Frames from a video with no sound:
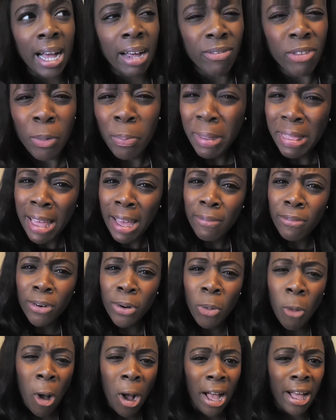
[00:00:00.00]
I've not been there for
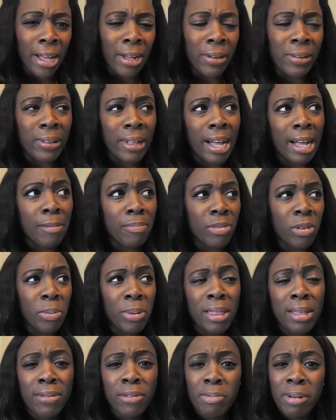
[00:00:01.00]
a while. I've not
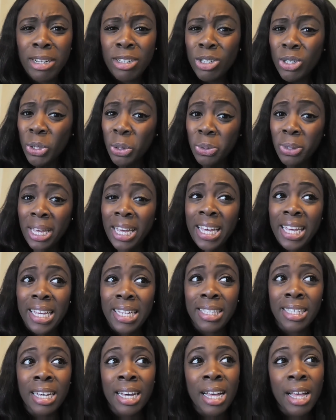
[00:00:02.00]
been there for about two
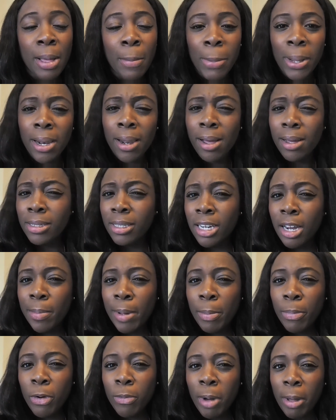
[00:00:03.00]
years. But last time
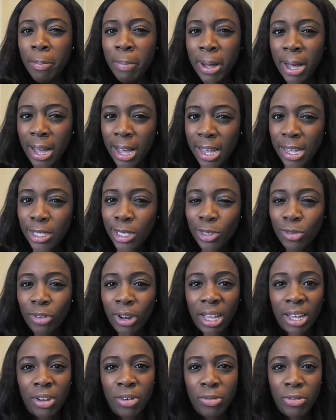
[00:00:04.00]
I bought my purse for
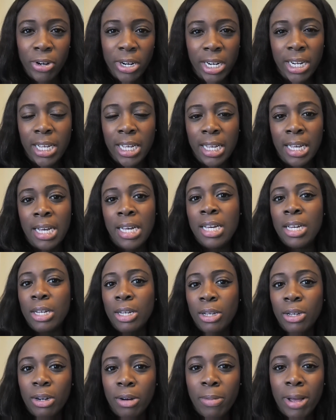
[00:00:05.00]
like a really
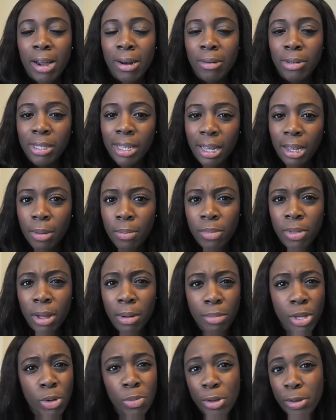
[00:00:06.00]
good amount. It was like a,
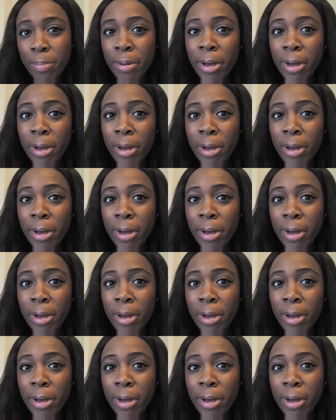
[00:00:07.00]
a Miu Miu